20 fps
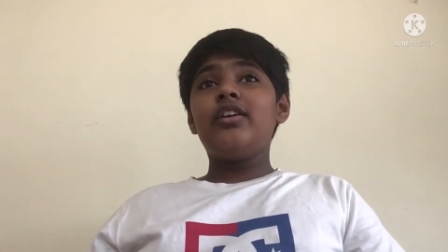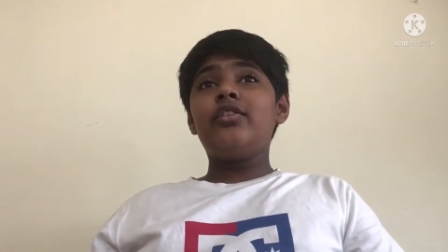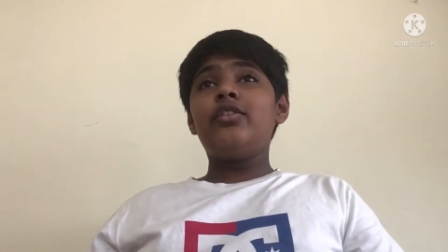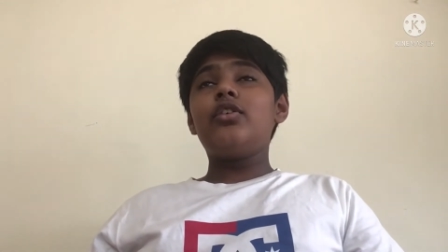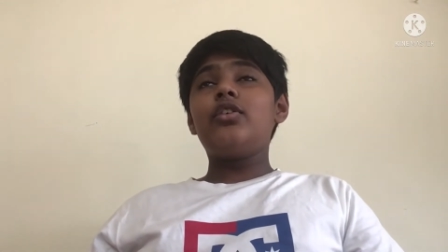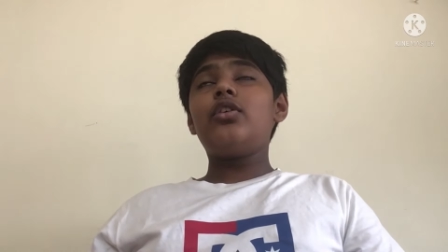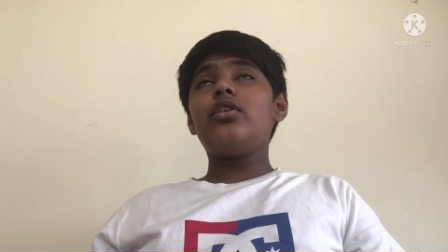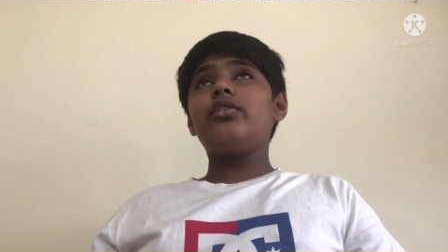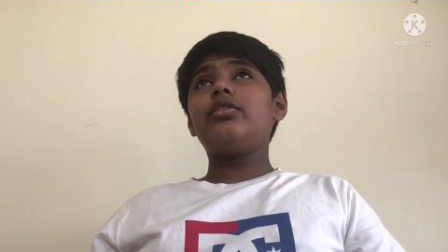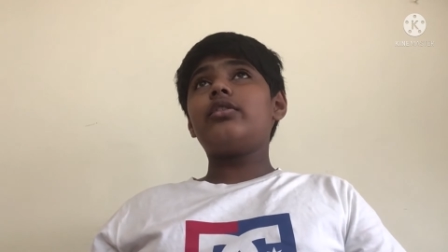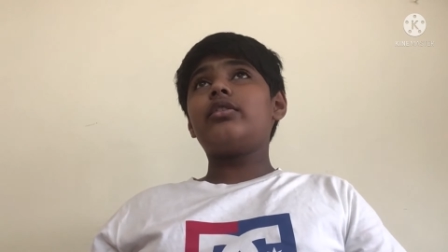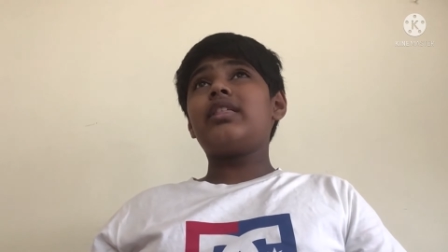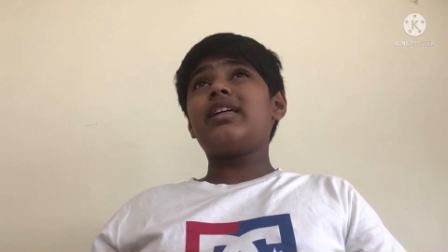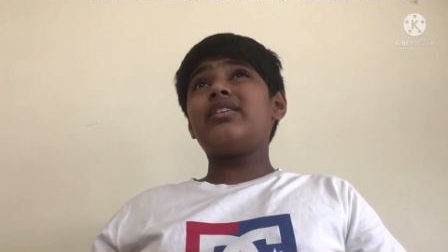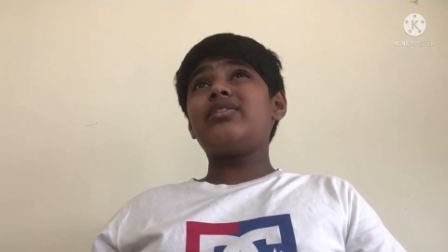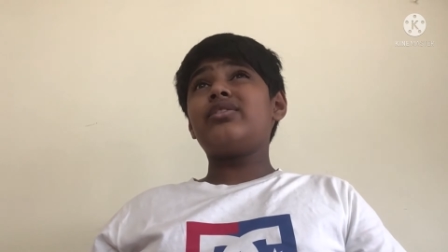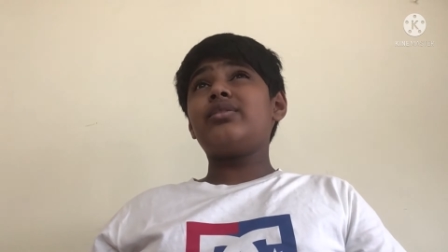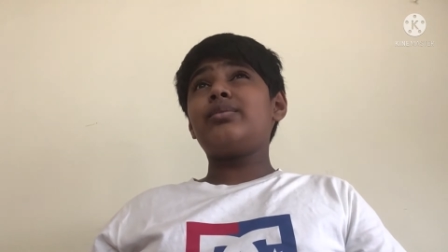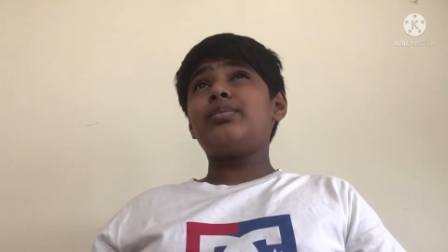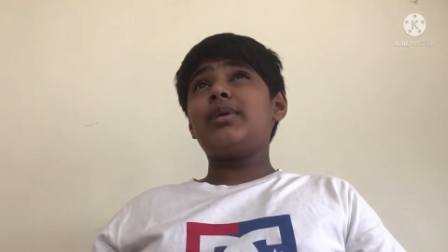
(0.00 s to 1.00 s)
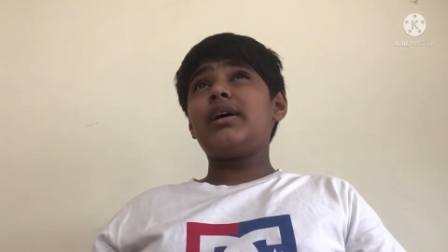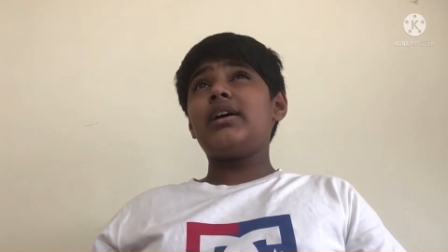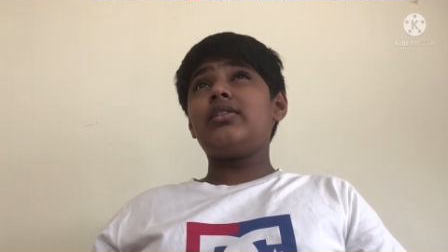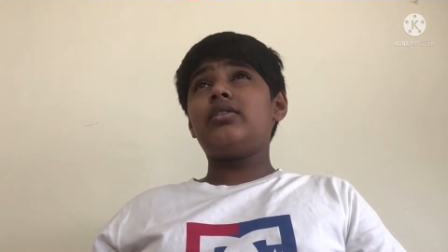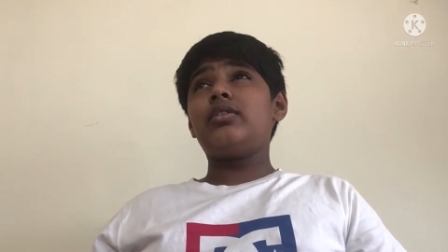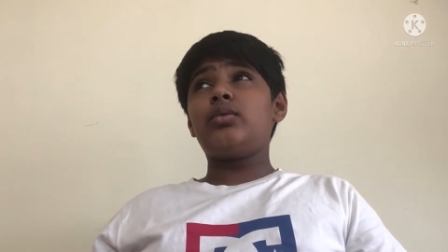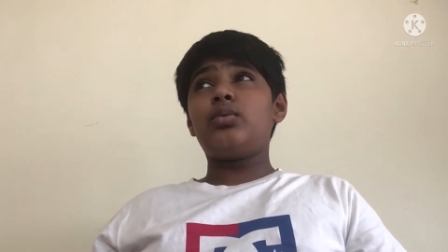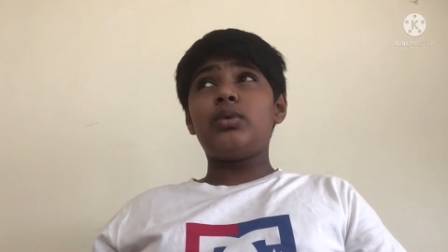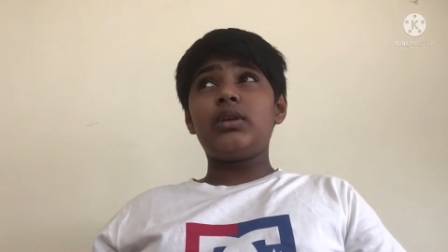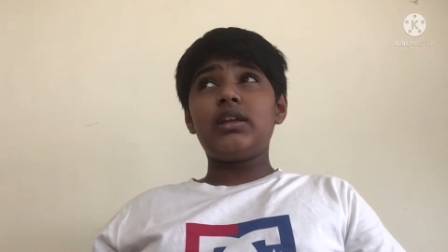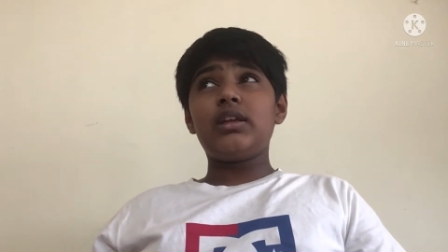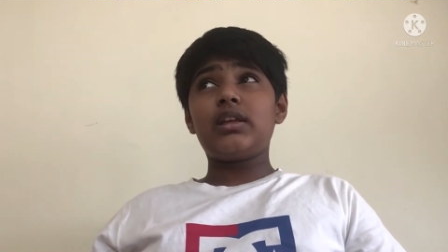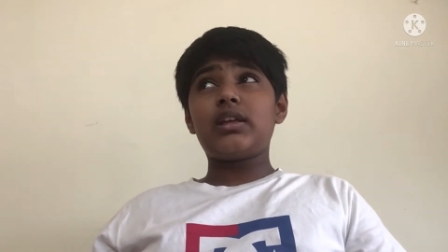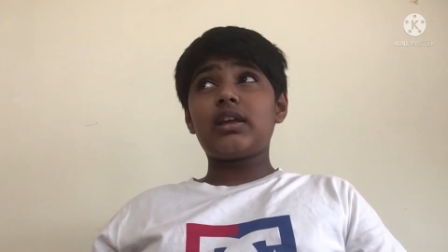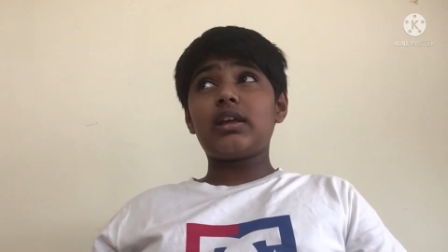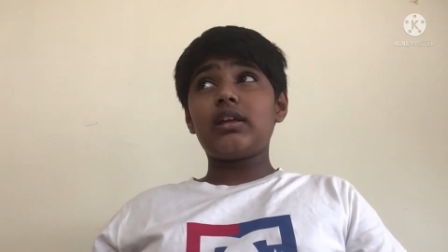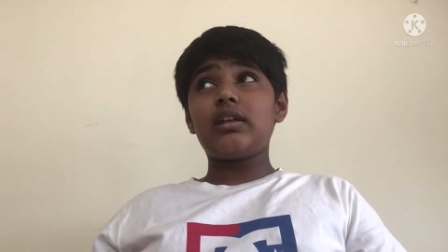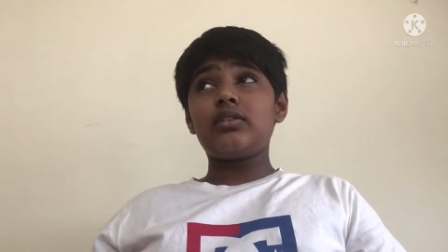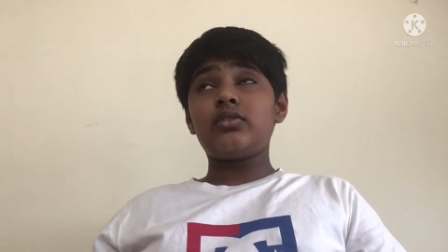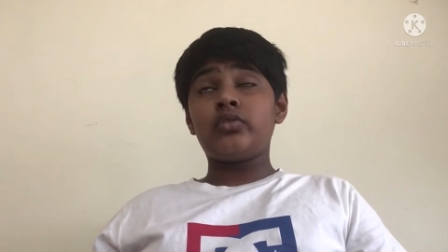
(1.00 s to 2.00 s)
£400,000 a week
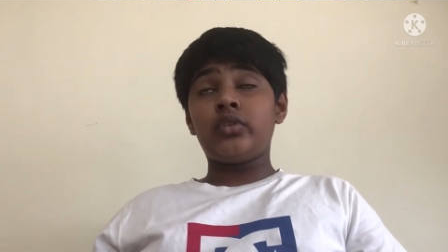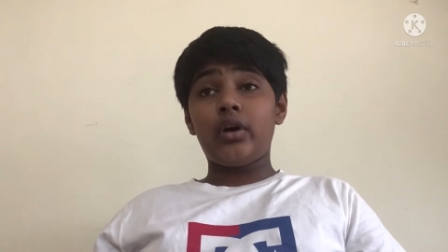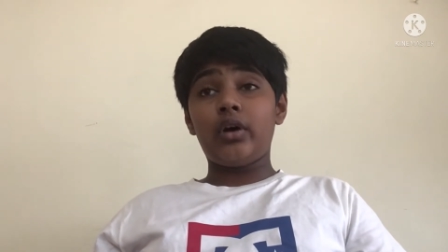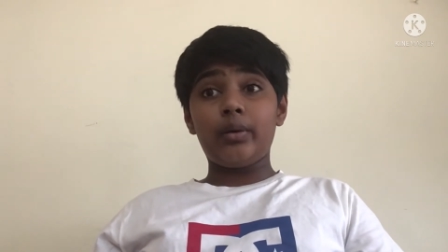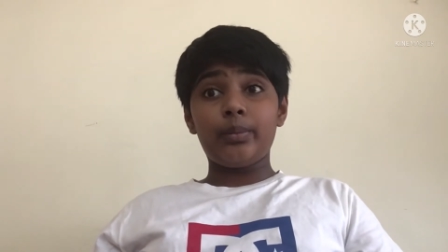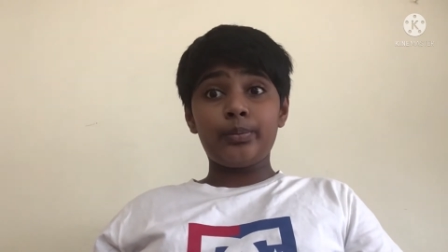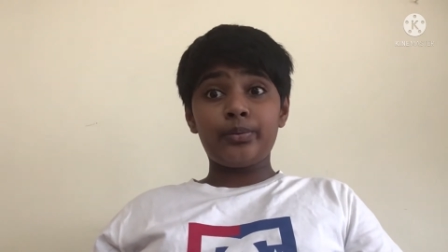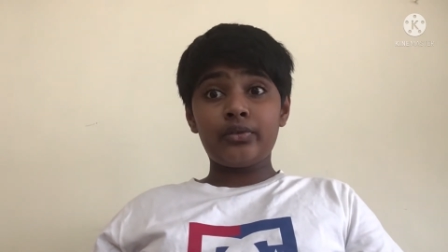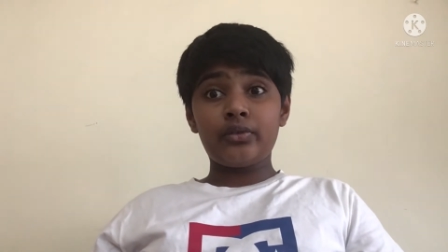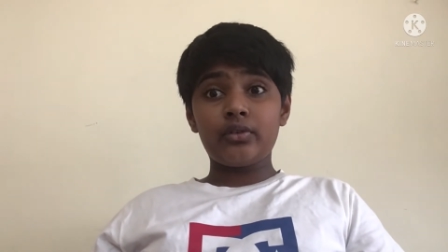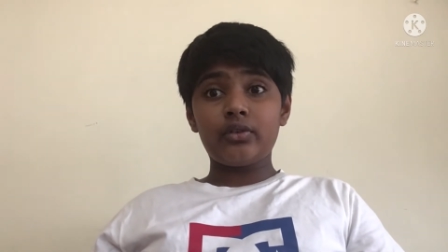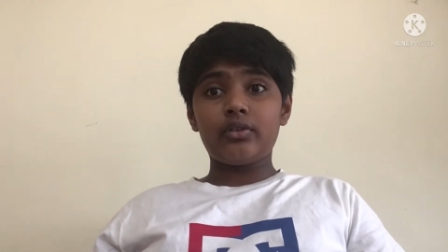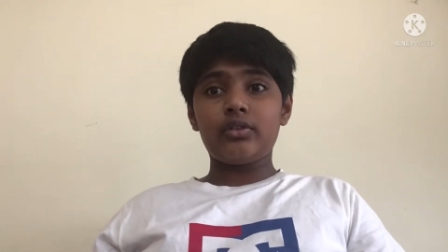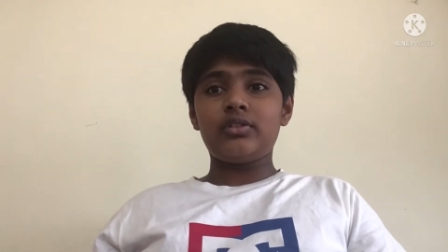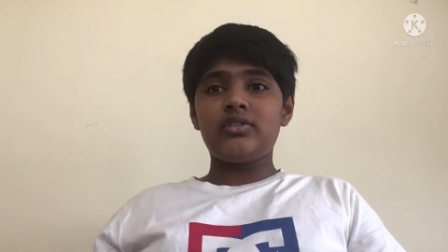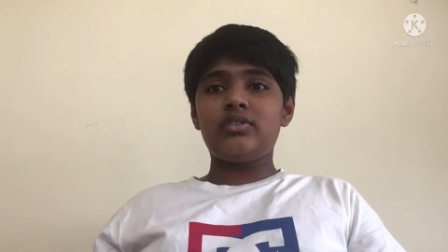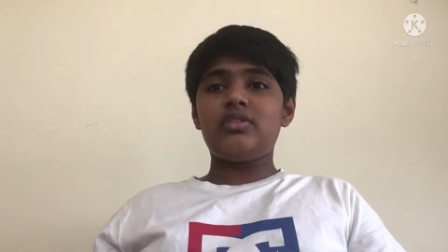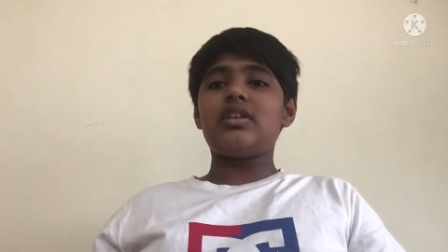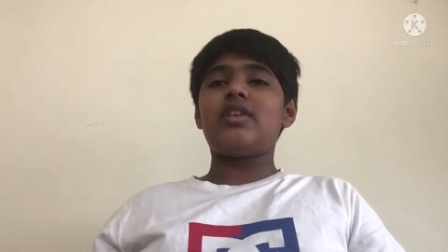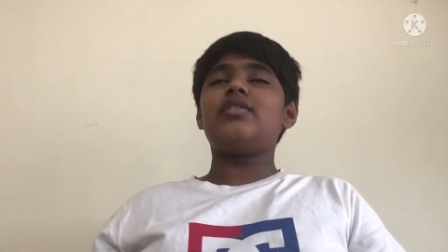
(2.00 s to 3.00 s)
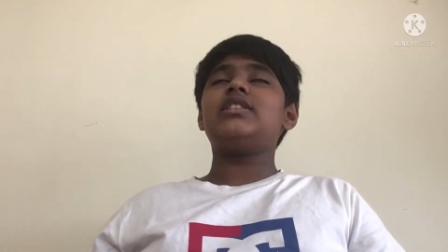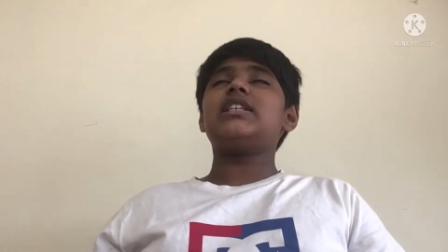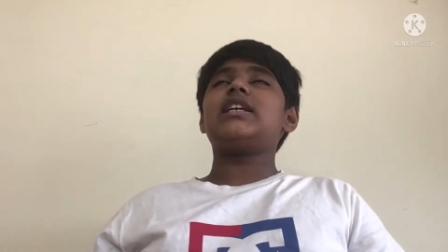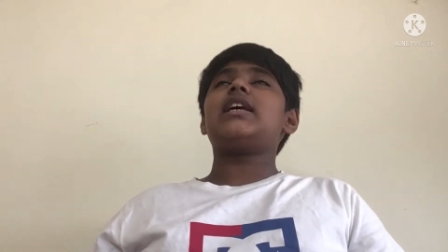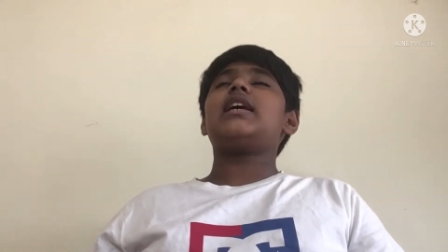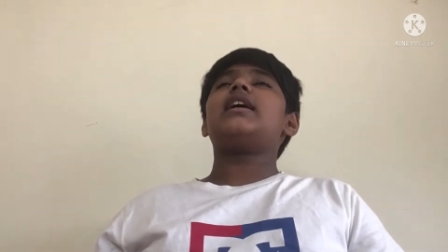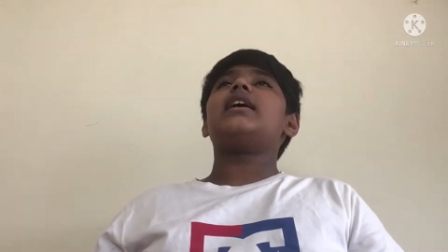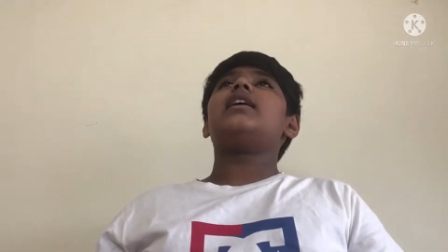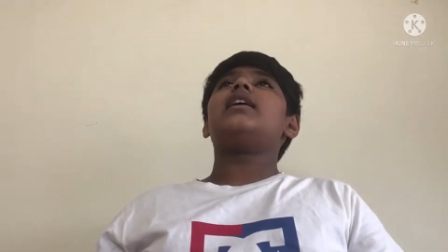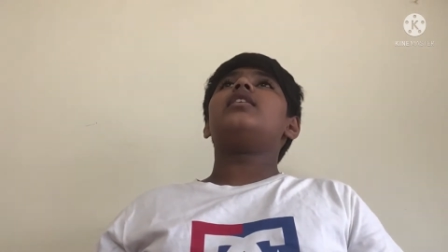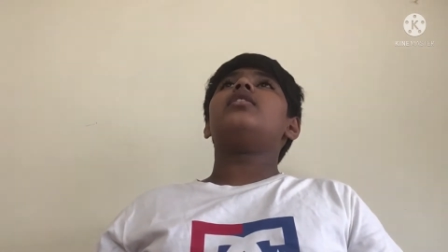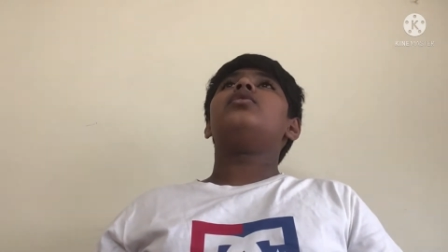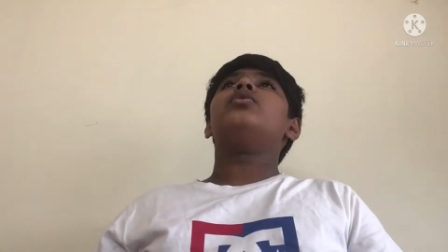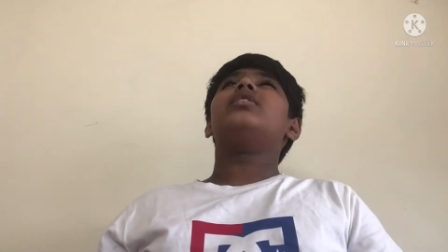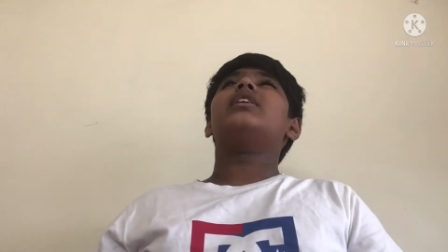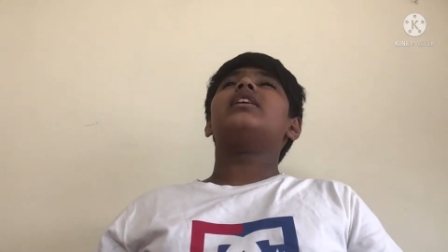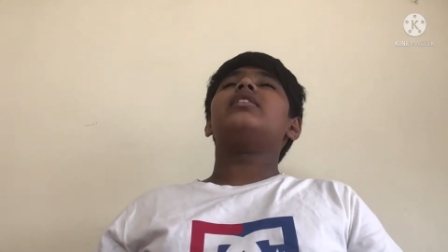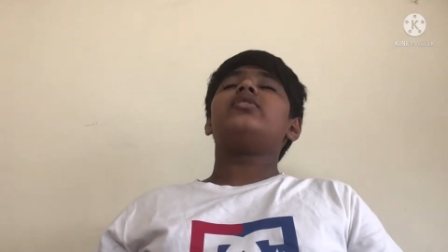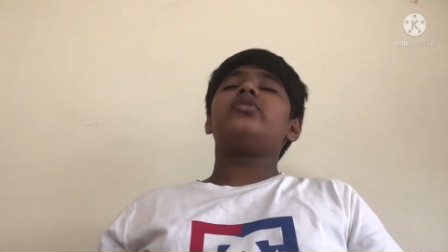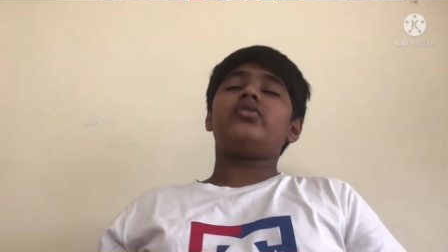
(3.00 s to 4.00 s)
tops David De Gea, who
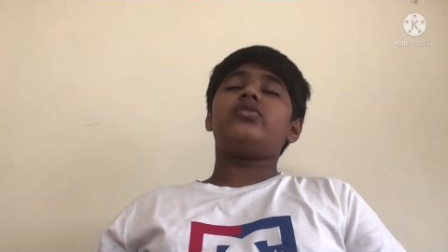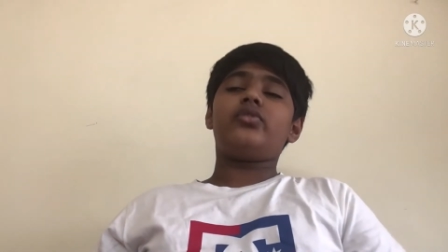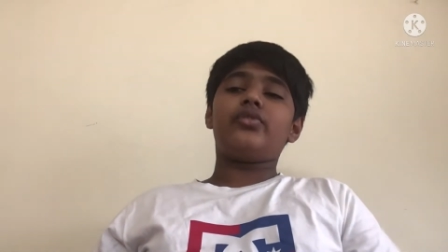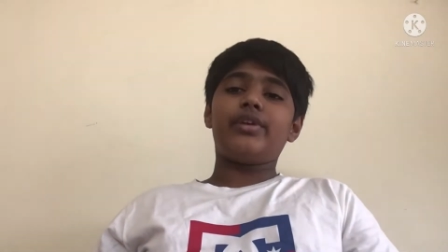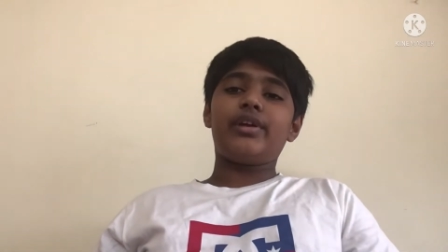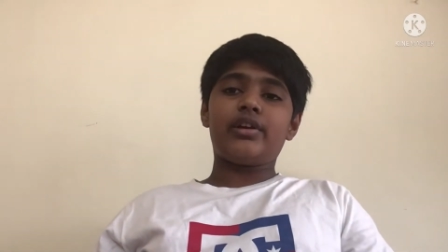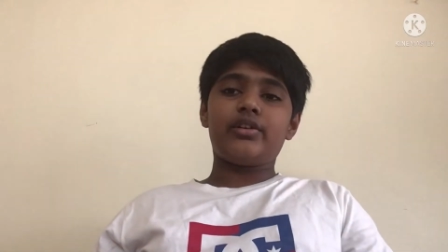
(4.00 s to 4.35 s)
gets £350,000